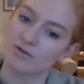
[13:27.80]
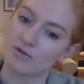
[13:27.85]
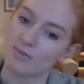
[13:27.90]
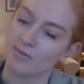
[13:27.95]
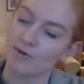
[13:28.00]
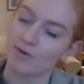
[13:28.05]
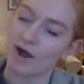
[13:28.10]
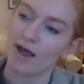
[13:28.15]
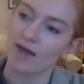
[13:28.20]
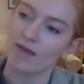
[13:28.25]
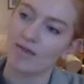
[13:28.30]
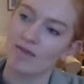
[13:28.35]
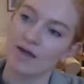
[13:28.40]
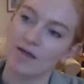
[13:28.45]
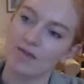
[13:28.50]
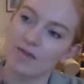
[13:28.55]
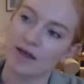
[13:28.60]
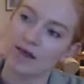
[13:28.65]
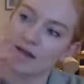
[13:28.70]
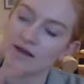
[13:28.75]
the brain
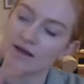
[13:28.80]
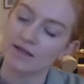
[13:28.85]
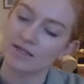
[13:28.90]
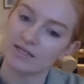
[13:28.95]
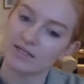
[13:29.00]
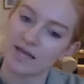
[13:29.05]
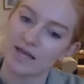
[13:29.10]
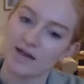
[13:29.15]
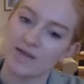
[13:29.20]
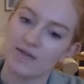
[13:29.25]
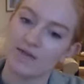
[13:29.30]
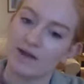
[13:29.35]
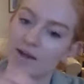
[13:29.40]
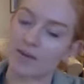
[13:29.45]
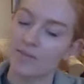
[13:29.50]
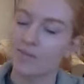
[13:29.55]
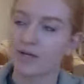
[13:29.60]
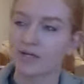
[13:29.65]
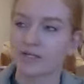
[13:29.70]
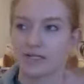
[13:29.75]
that sit in the
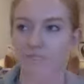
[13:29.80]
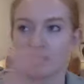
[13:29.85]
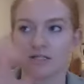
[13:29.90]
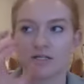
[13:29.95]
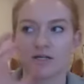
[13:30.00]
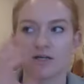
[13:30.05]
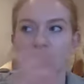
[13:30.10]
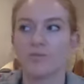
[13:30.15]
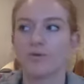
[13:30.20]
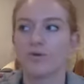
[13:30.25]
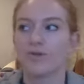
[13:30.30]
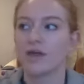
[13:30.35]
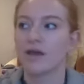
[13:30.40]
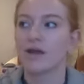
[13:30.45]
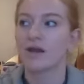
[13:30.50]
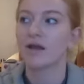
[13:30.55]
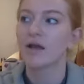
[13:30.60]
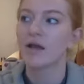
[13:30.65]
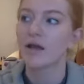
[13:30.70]
limbic system within